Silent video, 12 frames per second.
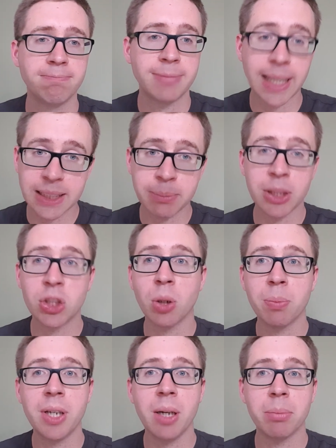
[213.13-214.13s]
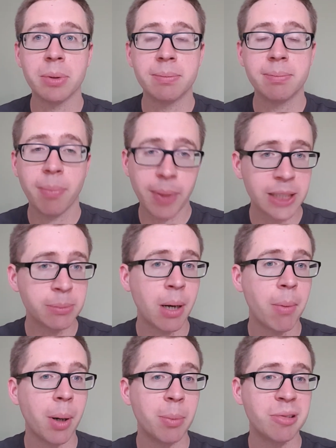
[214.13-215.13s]
That's my top tip. That's my
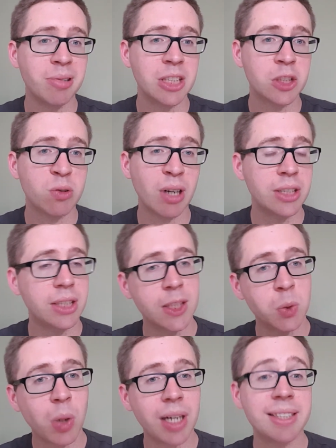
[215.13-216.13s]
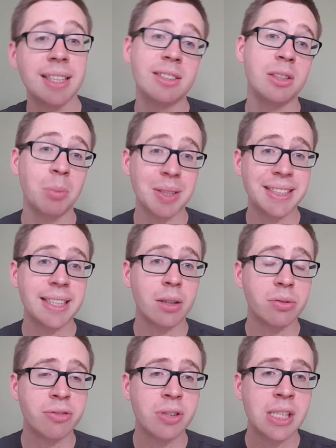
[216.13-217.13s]
Bible reading strategy. It's what I tend to do
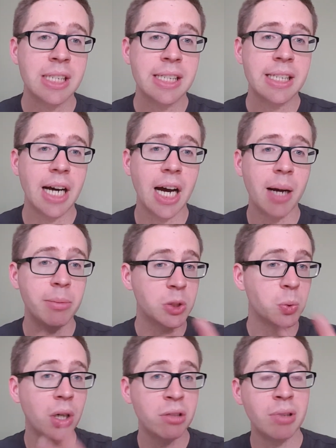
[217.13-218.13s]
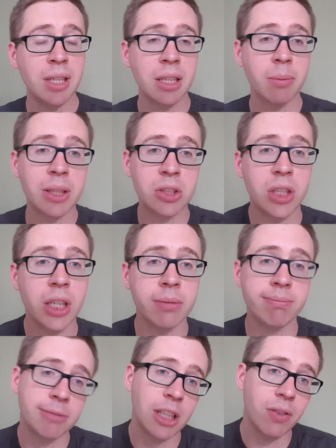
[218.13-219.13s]
myself. It's what I'd really commend to you.
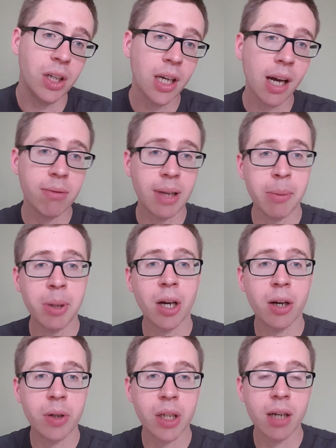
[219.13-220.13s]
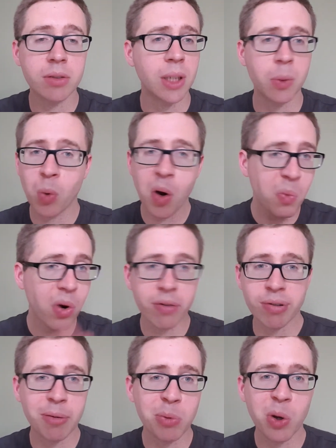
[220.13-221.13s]
Give it a go. Let me know how it goes. It won't work
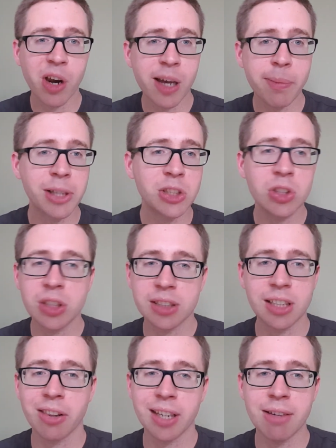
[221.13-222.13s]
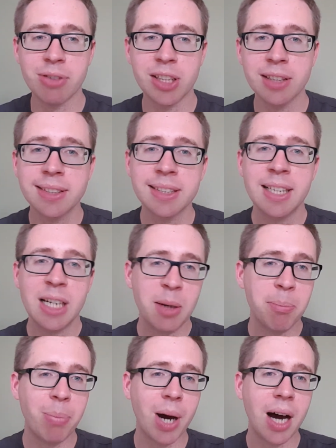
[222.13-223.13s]
for everyone, I imagine, because nothing ever does.
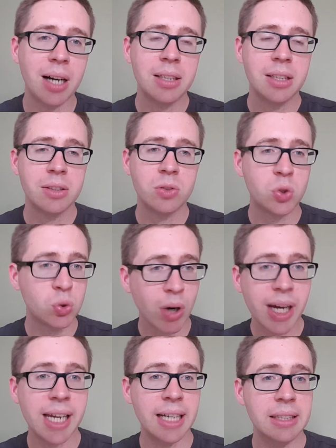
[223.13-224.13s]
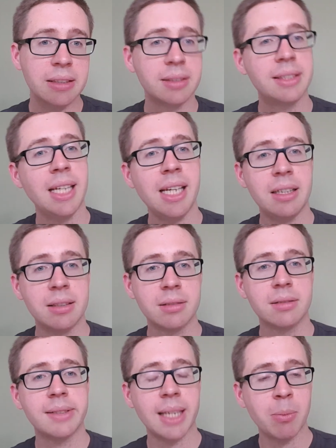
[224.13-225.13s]
But try it. See.
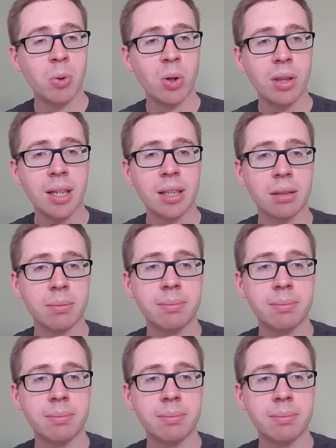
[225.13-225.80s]
Tell me what you think.